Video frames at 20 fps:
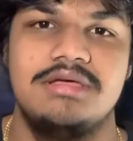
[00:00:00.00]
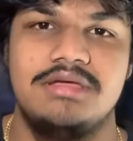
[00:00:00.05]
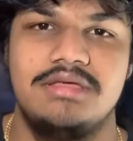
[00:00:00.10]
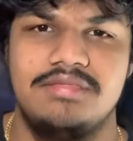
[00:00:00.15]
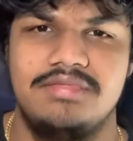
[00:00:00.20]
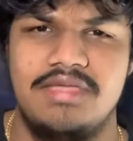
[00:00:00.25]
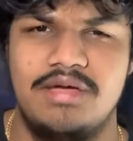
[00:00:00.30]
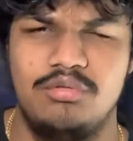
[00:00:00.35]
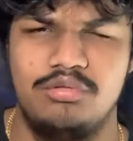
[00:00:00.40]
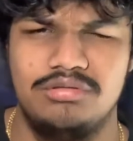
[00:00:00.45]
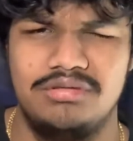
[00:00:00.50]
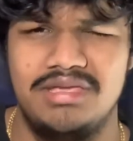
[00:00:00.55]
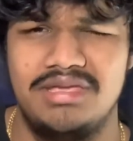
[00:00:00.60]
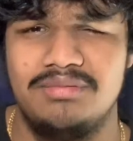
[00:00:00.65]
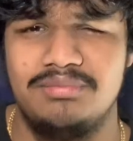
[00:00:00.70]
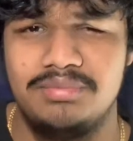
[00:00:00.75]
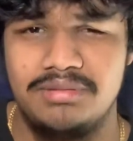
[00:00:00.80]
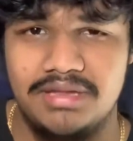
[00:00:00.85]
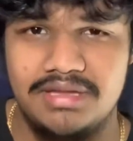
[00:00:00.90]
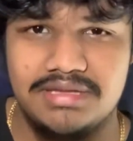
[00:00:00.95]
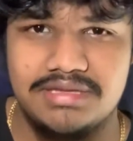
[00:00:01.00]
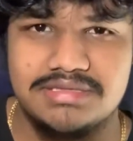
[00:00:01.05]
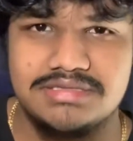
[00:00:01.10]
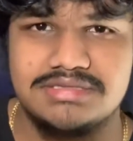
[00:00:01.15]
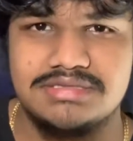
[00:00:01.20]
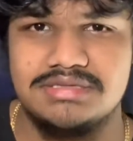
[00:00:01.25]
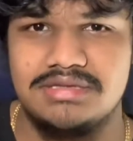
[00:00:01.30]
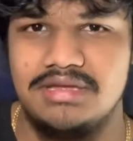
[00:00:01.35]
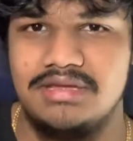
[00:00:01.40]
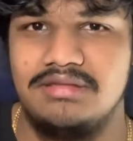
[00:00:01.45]
that will take
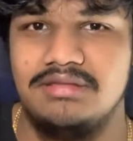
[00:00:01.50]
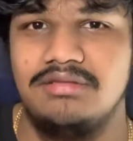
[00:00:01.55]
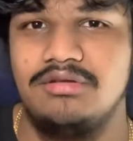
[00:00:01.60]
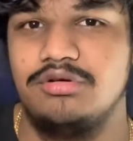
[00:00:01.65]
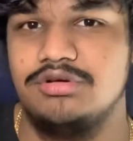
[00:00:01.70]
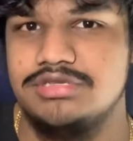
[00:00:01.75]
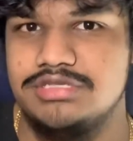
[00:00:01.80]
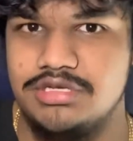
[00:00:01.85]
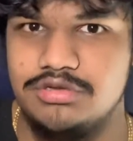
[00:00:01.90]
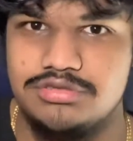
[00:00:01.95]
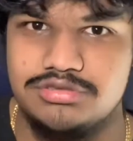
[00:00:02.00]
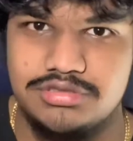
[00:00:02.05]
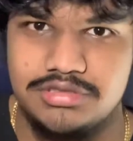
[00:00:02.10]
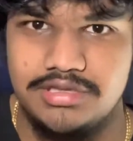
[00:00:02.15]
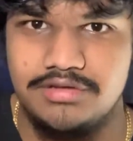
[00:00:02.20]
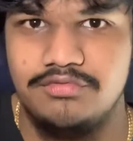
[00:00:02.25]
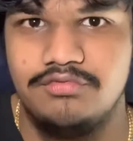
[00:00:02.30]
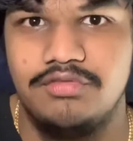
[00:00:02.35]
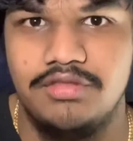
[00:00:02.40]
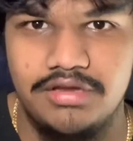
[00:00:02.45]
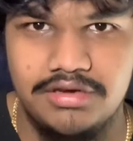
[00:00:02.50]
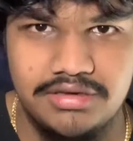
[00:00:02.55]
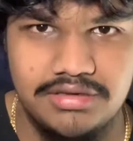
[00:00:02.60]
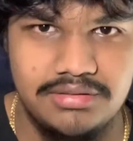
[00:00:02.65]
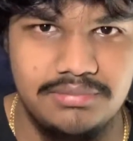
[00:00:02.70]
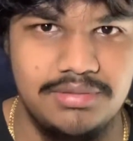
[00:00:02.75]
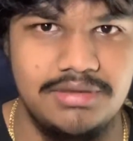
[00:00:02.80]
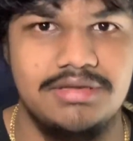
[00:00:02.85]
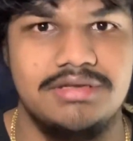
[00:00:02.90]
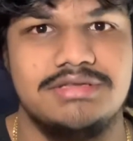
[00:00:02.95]
place, and our jails will get flooded
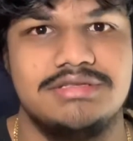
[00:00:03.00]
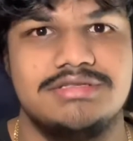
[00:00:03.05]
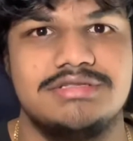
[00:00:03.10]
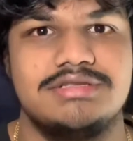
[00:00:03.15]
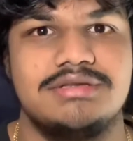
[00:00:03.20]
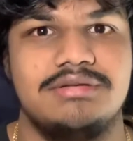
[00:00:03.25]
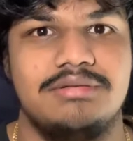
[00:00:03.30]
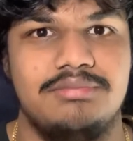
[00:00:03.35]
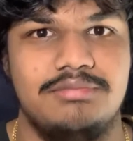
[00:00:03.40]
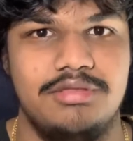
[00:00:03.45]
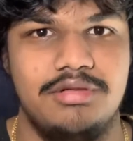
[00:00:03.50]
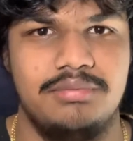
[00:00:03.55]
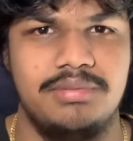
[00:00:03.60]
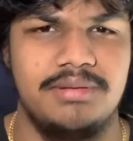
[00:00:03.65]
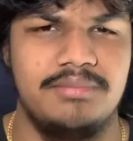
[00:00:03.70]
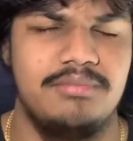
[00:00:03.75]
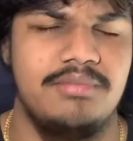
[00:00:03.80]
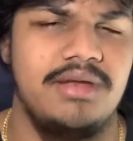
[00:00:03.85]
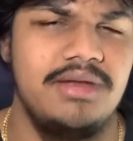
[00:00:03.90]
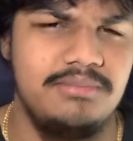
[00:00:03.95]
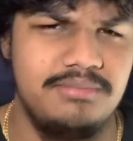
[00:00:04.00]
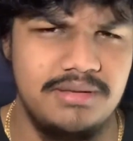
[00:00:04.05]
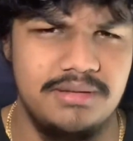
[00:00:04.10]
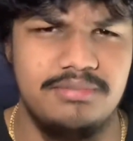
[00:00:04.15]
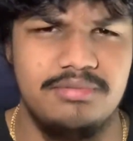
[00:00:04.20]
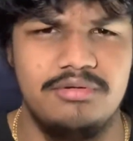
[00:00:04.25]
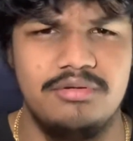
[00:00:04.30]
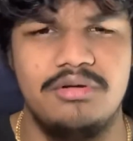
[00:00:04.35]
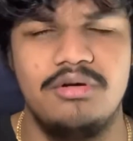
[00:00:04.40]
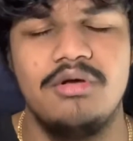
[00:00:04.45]
because there'll be many
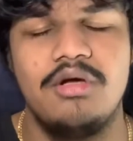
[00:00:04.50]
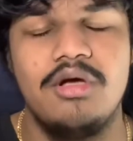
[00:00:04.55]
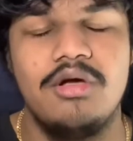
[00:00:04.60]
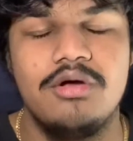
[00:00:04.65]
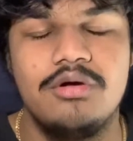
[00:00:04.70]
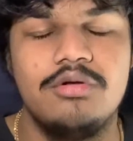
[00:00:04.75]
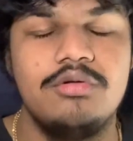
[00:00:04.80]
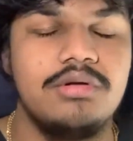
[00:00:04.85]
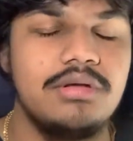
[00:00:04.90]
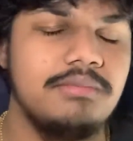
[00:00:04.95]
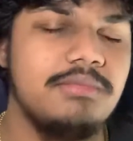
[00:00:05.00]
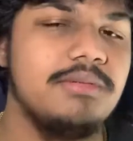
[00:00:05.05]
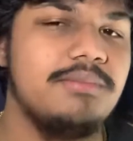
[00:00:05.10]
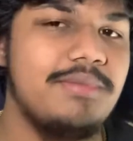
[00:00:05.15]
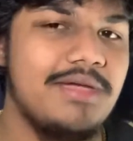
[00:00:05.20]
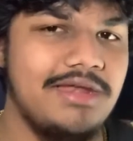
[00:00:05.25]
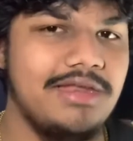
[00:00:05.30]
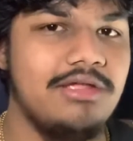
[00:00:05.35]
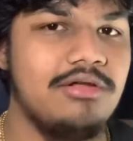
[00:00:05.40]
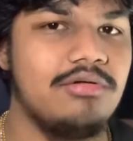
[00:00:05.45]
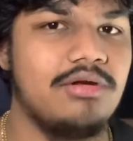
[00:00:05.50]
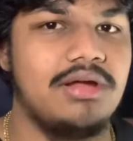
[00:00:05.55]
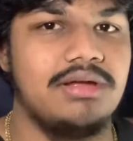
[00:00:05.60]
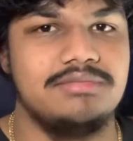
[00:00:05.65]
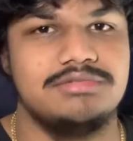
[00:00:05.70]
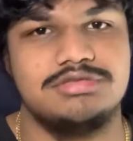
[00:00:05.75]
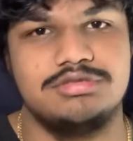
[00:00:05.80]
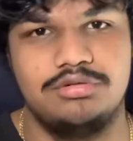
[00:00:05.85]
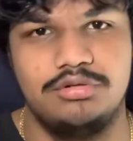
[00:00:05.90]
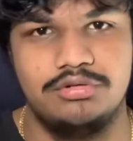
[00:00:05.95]
people who commit petty
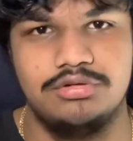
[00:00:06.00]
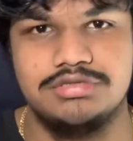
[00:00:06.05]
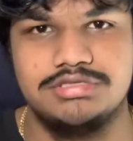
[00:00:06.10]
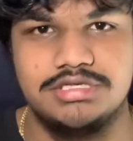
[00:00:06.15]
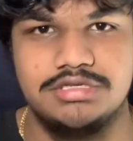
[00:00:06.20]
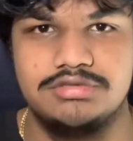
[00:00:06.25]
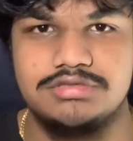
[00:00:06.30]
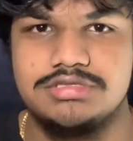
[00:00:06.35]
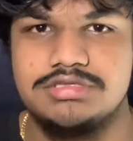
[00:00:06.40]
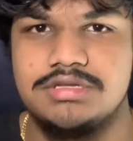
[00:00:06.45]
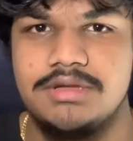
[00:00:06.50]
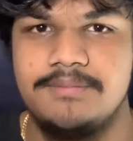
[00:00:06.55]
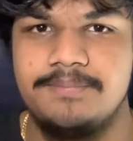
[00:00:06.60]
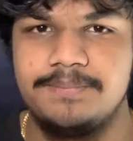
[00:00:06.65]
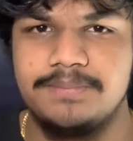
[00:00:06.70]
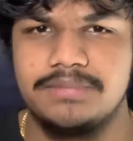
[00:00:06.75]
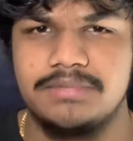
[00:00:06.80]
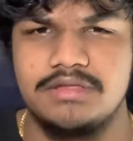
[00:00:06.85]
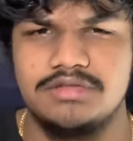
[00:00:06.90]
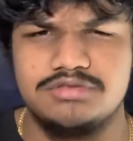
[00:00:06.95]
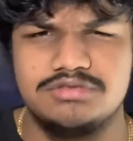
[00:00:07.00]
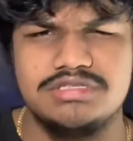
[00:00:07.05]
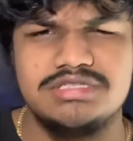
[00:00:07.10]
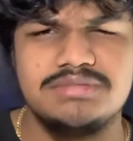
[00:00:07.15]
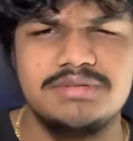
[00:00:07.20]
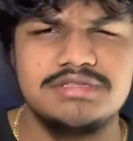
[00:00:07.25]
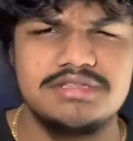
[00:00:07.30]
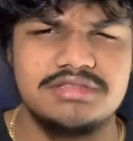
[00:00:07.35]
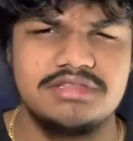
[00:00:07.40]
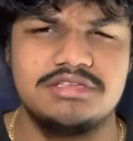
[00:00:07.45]
crimes to go to jails. So these
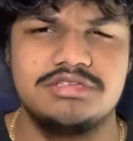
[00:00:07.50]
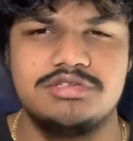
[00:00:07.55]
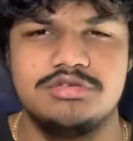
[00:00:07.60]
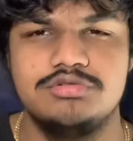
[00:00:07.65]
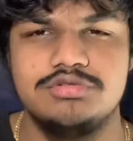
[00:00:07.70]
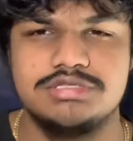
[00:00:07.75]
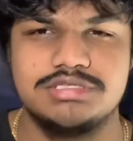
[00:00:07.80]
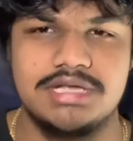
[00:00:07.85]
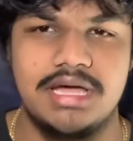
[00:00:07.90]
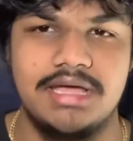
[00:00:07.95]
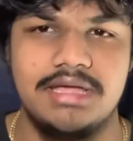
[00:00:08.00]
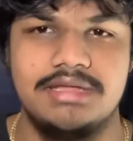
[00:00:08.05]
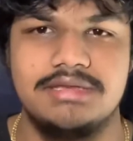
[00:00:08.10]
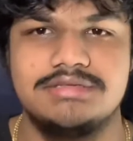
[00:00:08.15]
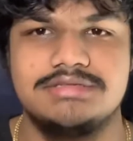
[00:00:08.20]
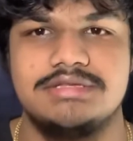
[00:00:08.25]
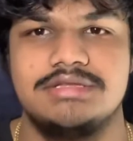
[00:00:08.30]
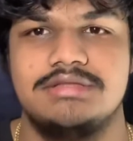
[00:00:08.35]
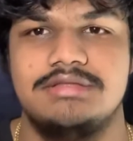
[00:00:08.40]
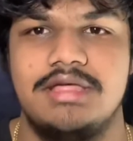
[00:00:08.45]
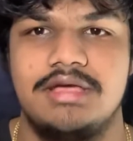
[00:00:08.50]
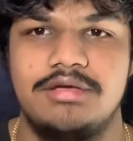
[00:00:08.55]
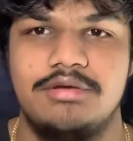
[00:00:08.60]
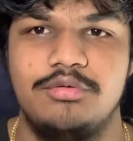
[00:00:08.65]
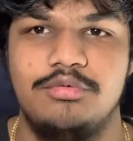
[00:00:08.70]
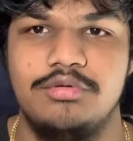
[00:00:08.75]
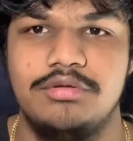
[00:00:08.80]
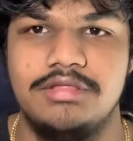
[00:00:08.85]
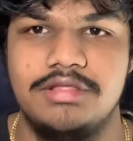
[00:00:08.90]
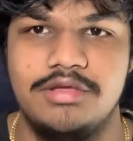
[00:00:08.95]
are the two sides that could
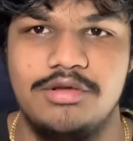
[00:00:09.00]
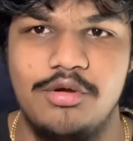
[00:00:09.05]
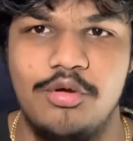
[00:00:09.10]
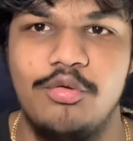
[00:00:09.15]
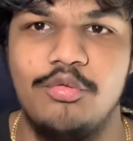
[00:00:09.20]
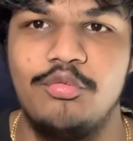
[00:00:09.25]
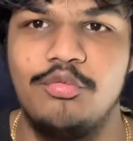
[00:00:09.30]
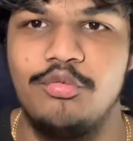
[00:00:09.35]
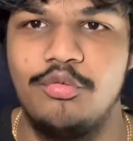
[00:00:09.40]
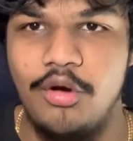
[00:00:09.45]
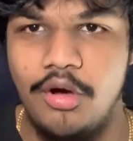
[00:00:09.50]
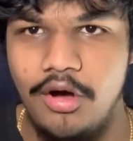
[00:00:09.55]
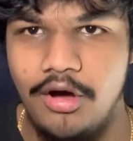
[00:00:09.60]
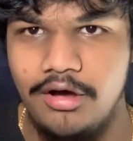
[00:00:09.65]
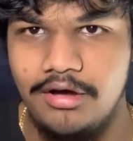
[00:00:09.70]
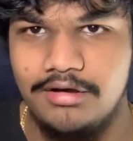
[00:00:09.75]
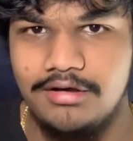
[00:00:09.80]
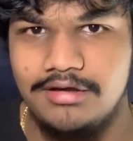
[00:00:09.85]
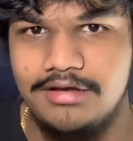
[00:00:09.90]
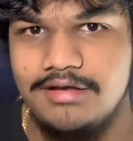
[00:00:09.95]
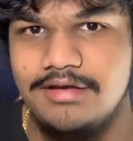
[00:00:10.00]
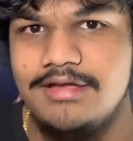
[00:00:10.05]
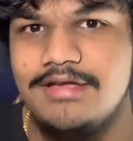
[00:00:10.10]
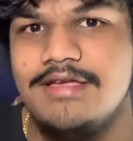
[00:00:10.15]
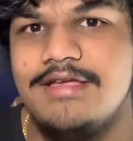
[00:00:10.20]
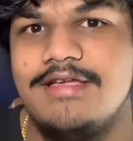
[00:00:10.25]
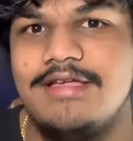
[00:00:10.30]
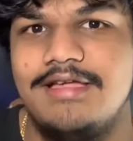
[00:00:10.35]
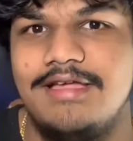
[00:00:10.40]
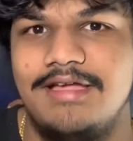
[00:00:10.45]
really go wrong,
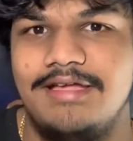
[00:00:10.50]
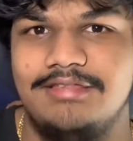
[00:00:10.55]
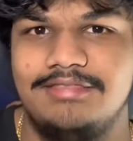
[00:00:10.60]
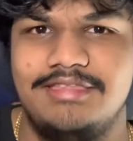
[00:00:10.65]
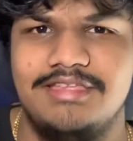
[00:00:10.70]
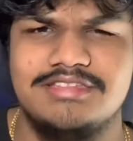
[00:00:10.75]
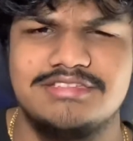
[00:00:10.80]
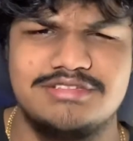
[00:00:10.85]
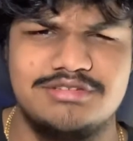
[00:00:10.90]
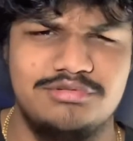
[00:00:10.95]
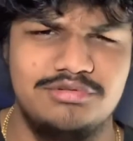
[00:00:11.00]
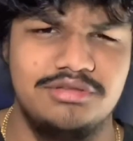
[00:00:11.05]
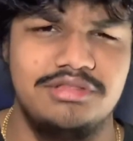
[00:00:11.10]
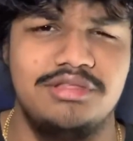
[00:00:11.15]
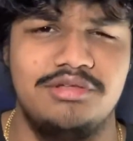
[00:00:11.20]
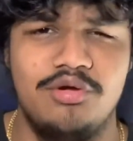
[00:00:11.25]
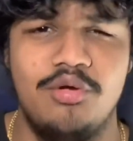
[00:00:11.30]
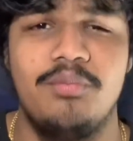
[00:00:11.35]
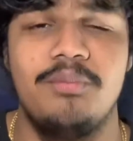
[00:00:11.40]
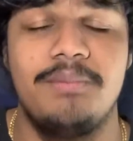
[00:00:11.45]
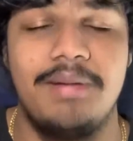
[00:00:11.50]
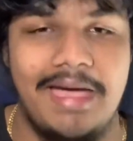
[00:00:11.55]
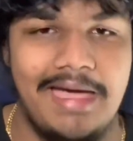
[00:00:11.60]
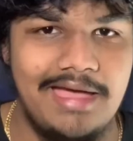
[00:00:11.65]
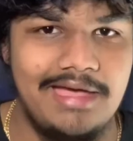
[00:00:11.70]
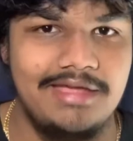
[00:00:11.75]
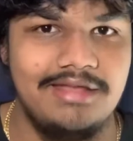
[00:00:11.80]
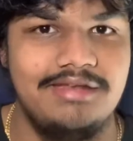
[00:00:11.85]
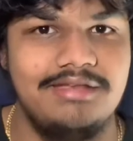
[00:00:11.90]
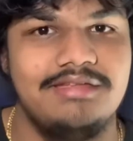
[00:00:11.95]
and things could really go
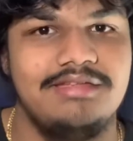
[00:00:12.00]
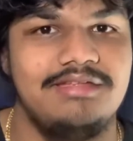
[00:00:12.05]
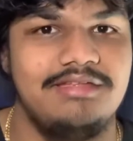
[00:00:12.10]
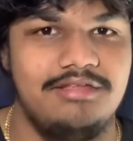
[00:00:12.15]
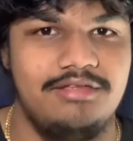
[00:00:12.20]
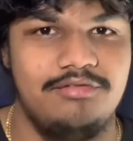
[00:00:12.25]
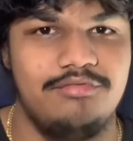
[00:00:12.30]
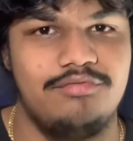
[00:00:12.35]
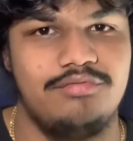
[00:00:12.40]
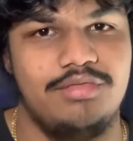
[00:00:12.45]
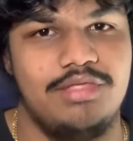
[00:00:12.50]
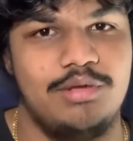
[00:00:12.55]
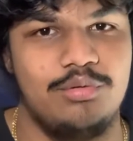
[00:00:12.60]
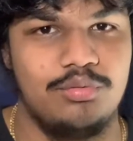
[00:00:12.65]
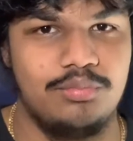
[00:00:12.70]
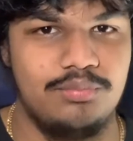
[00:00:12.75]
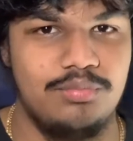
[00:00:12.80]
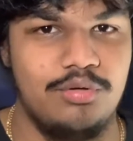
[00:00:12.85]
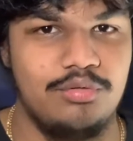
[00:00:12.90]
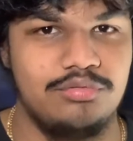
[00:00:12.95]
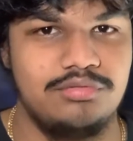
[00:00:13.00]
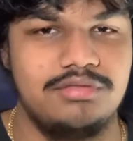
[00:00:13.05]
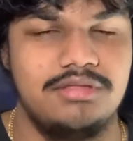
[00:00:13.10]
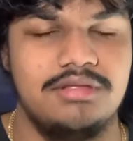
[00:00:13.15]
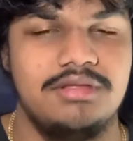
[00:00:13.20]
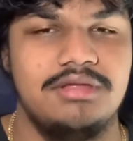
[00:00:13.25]
bad if they were both